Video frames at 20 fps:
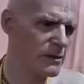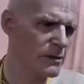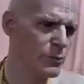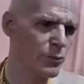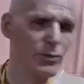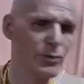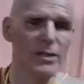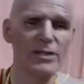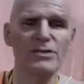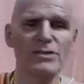
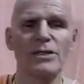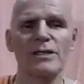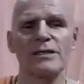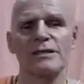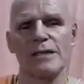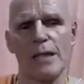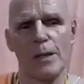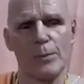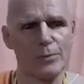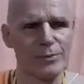breeds
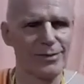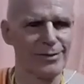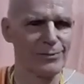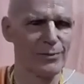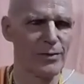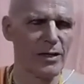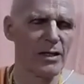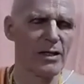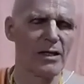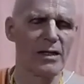contempt.
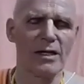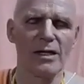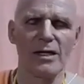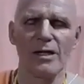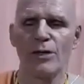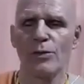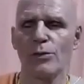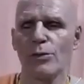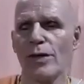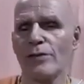
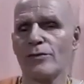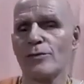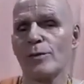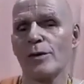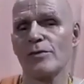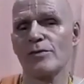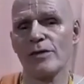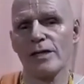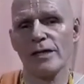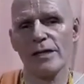We have to be
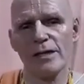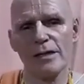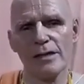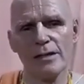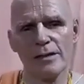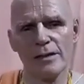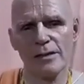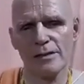very